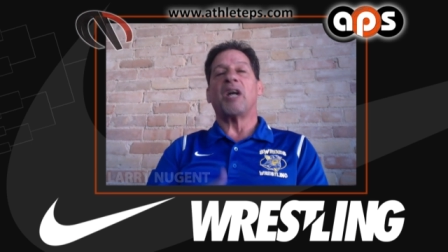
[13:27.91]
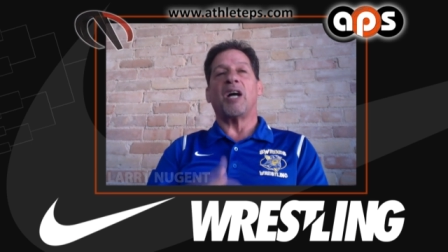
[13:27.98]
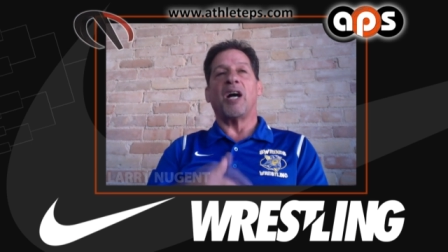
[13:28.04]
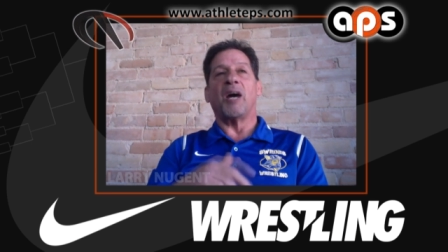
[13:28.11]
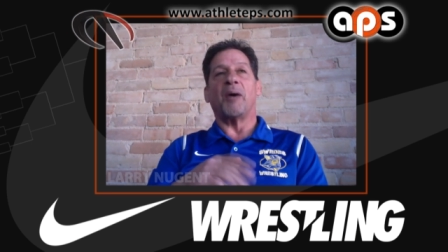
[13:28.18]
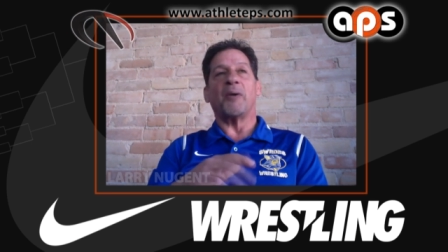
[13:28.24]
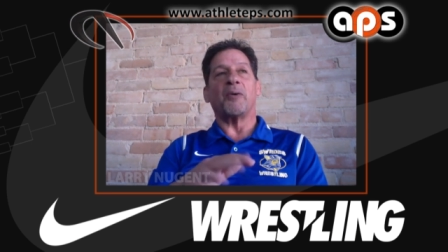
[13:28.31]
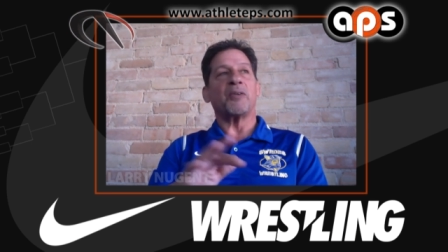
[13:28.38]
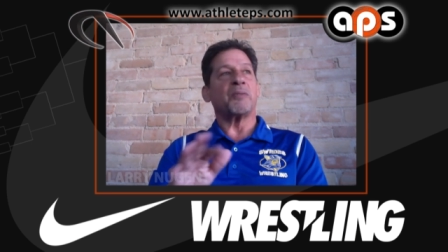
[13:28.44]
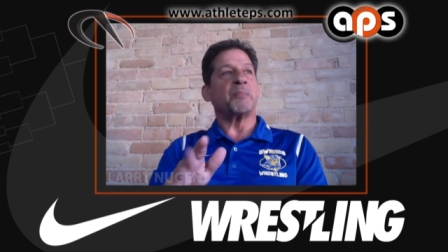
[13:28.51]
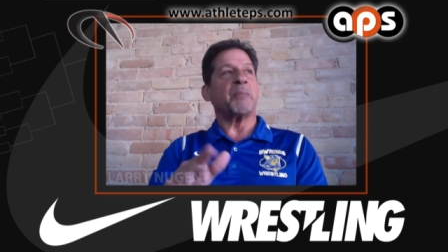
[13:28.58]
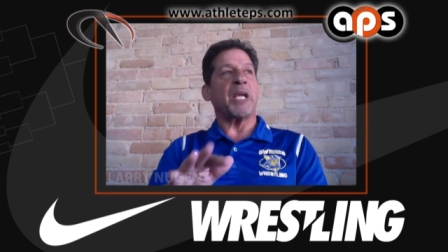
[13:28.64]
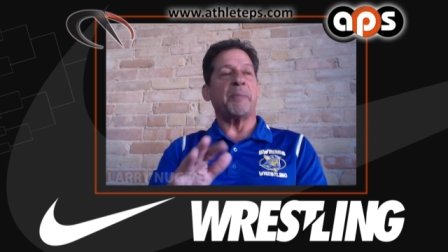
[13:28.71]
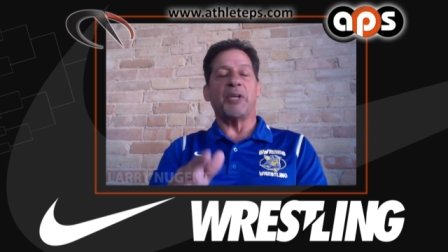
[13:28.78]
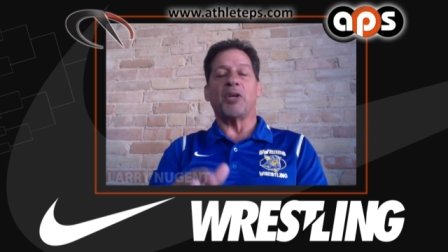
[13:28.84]
Uh,
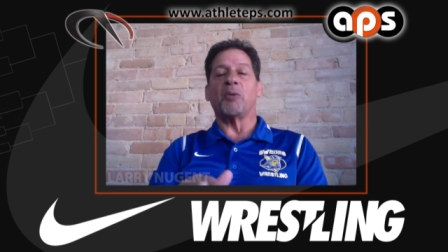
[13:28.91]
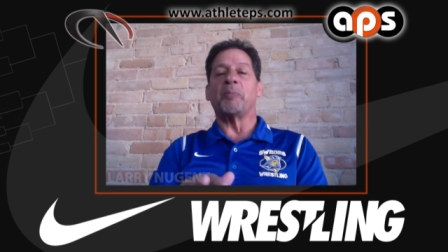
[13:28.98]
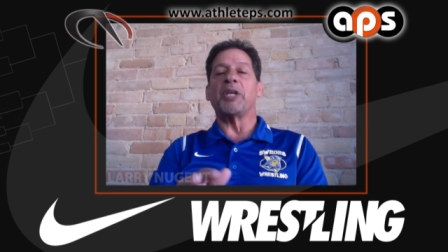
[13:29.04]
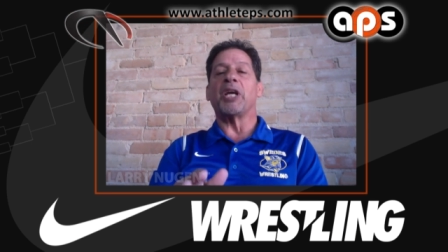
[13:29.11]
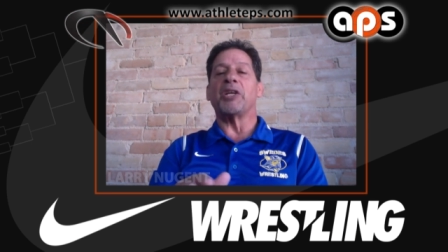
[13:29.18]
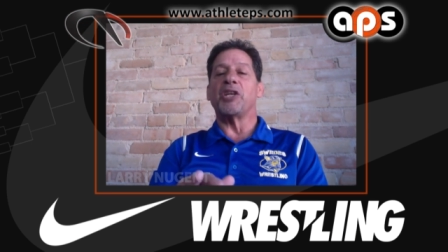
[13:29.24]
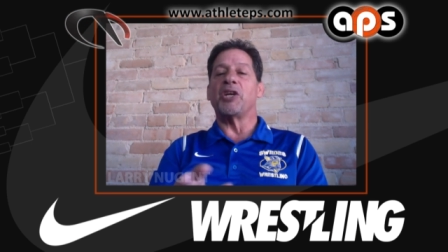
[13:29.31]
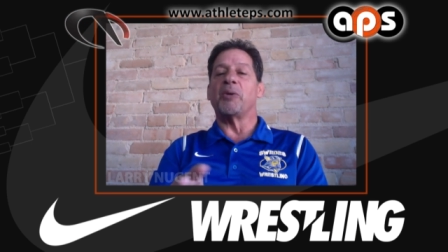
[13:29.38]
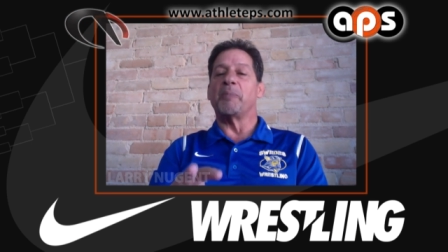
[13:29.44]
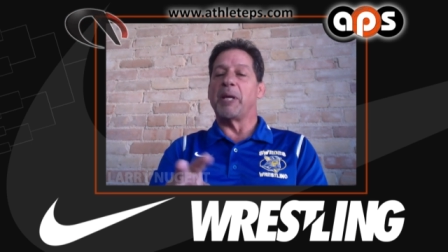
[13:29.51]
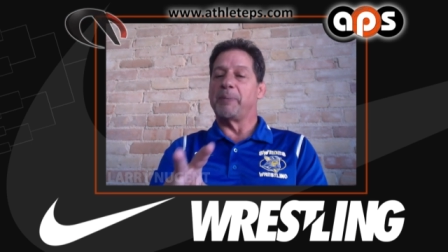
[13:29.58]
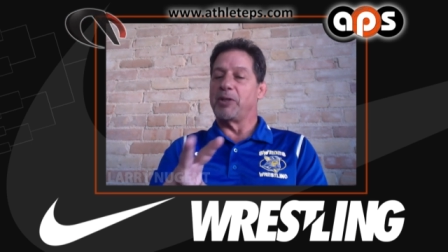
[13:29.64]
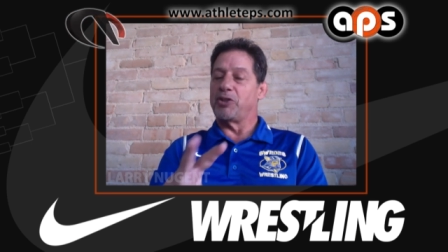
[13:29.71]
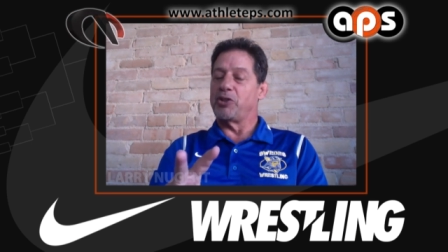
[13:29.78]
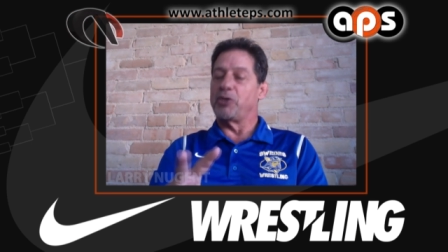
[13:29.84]
maybe it'll be a year,
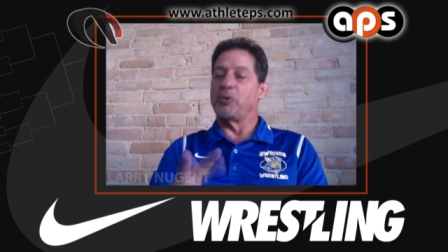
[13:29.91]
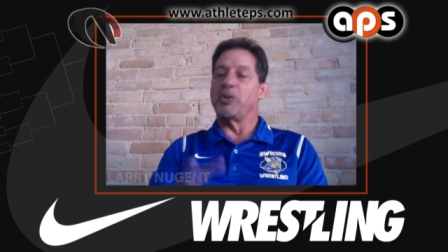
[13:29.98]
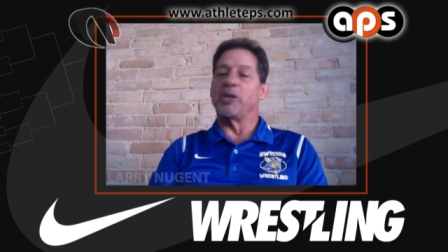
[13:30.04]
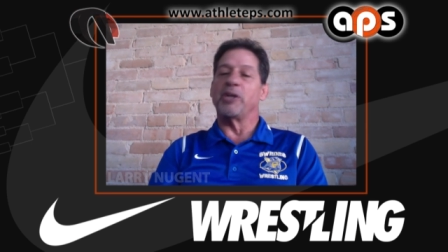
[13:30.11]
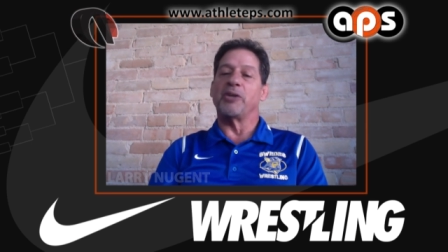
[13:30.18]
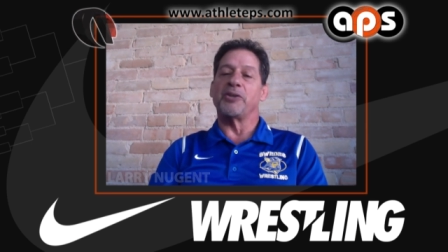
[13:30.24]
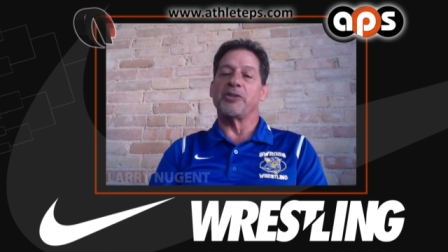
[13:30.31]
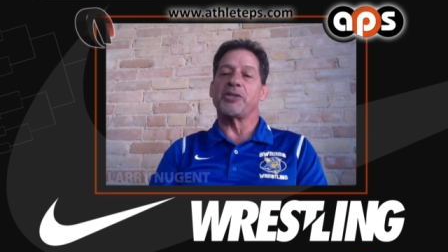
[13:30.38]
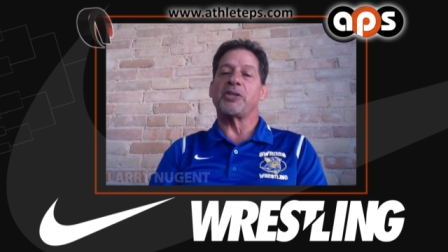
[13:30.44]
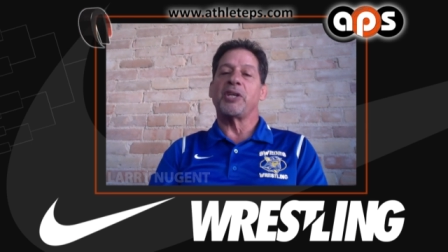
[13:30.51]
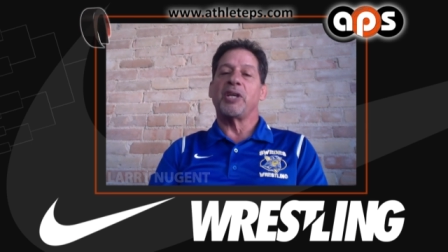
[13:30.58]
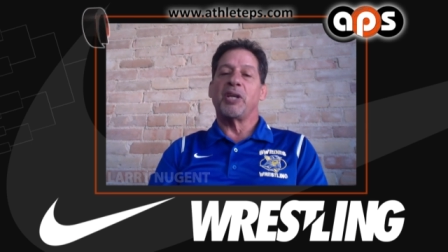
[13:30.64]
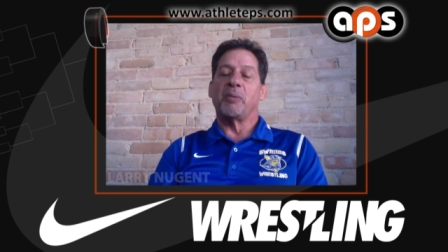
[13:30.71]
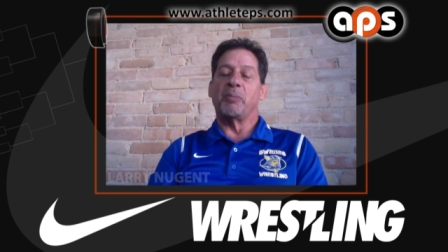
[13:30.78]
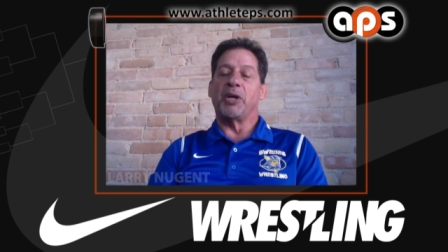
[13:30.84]
maybe two
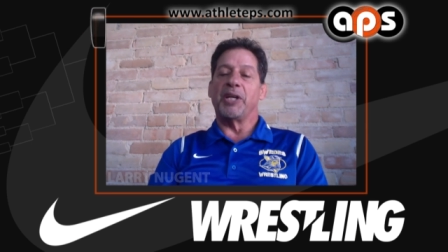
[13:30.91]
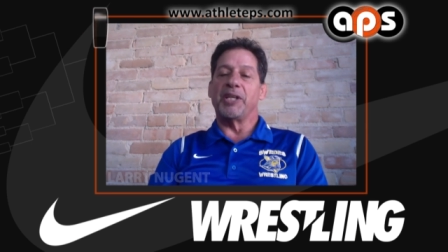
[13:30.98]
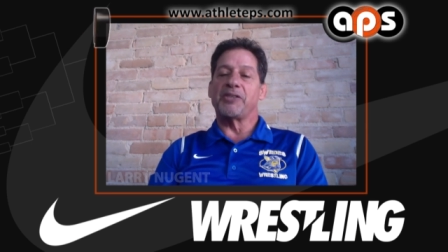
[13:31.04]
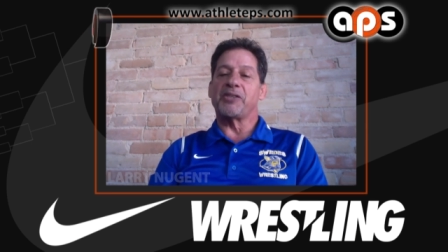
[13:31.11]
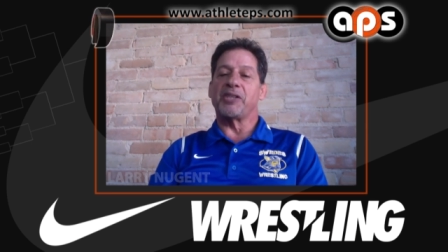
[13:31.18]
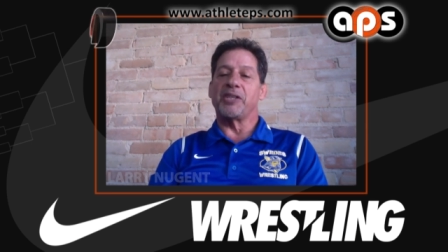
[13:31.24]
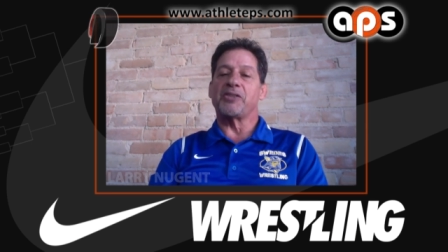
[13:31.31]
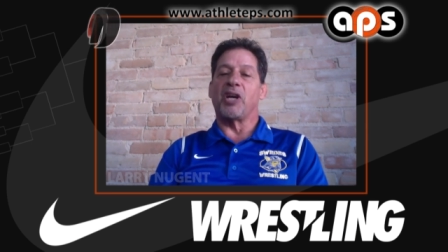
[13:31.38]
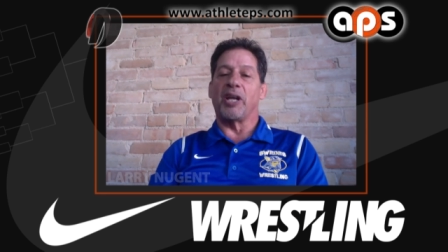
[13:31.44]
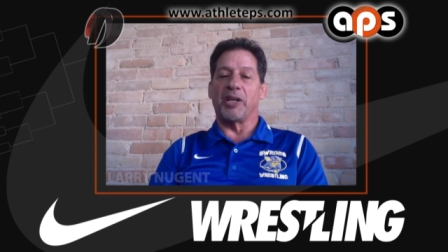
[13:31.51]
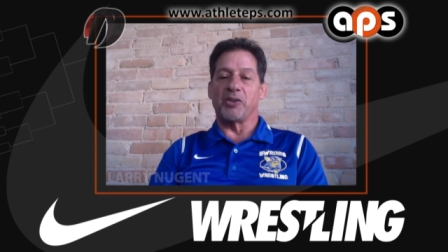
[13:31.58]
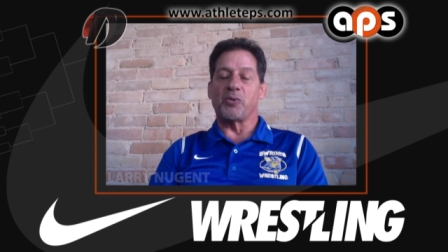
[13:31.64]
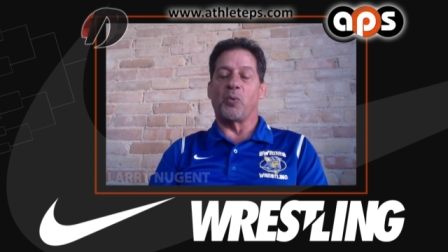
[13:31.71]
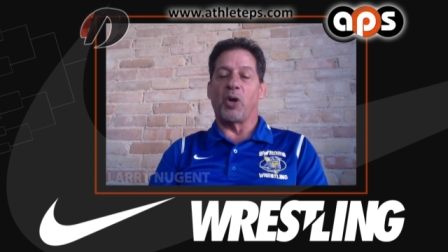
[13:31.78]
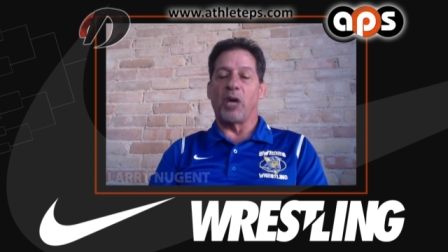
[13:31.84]
years, but it's it's
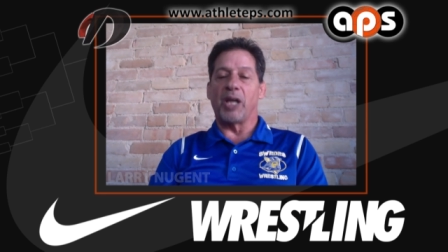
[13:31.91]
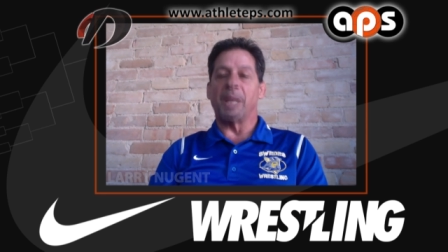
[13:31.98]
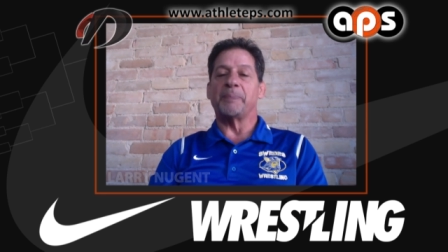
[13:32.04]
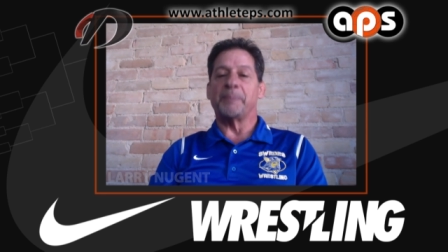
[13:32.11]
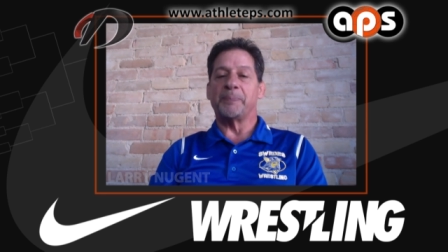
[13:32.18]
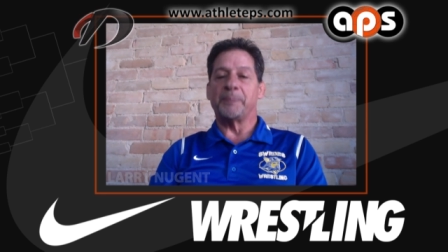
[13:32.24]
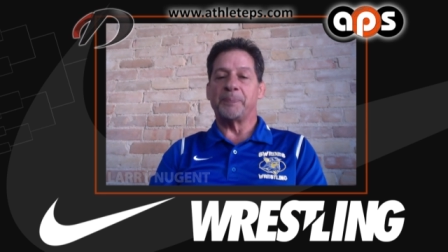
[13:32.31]
on its way.